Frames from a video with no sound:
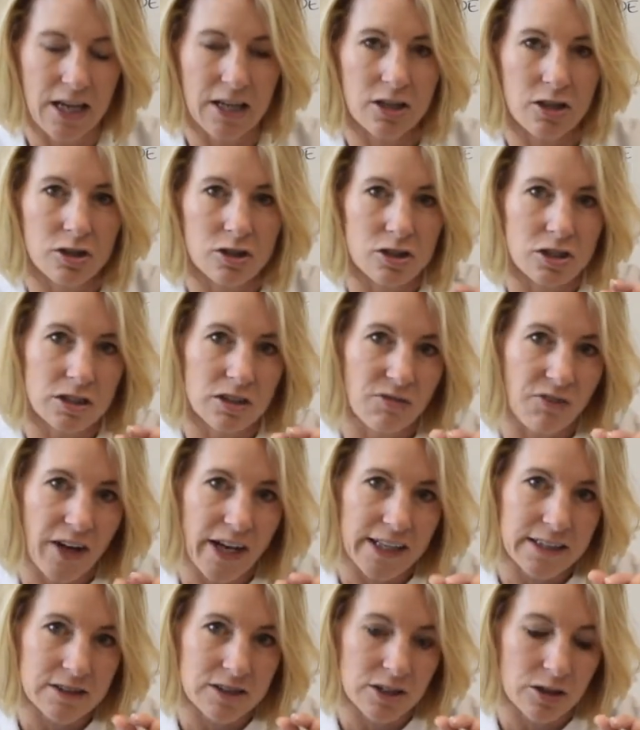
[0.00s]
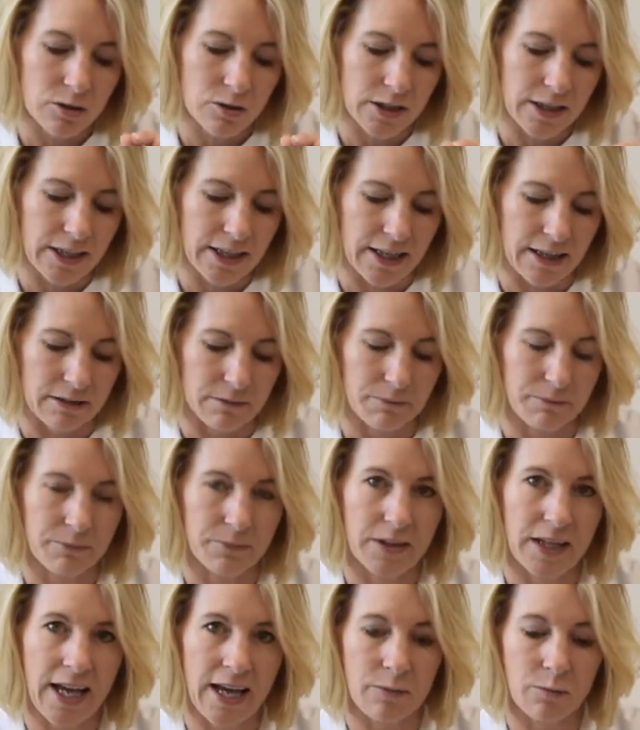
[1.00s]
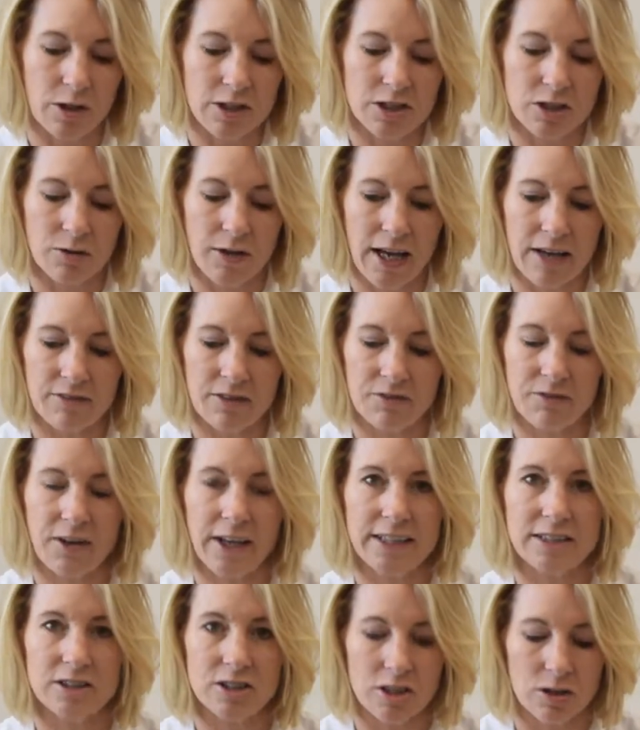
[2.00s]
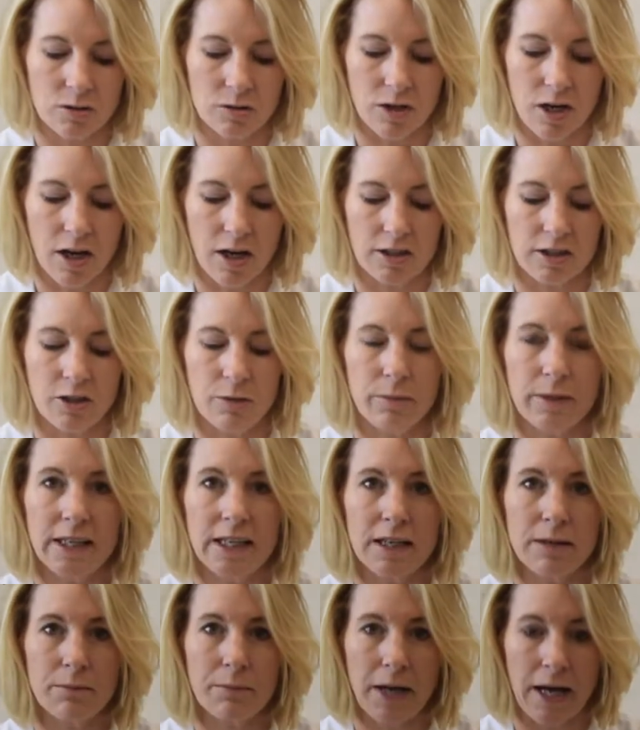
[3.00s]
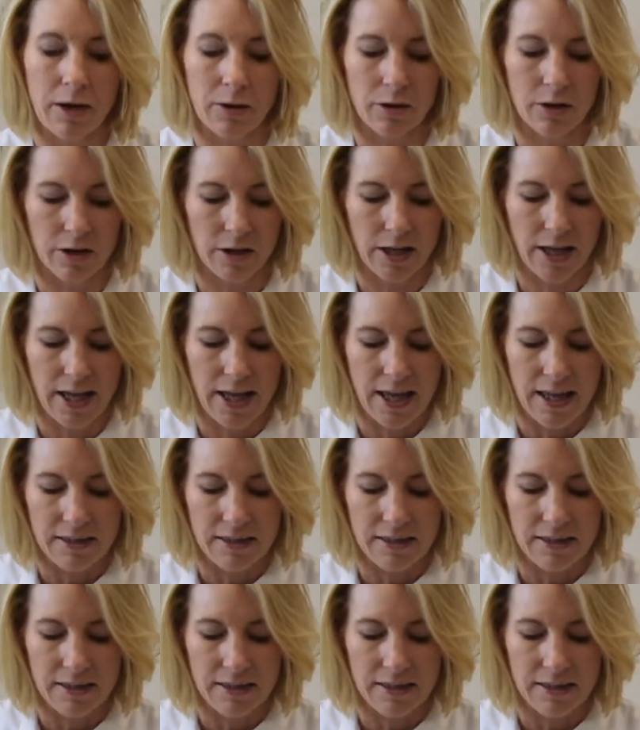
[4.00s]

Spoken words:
You're just fine-tuning it. And once you have it fine-tuned on your medium power,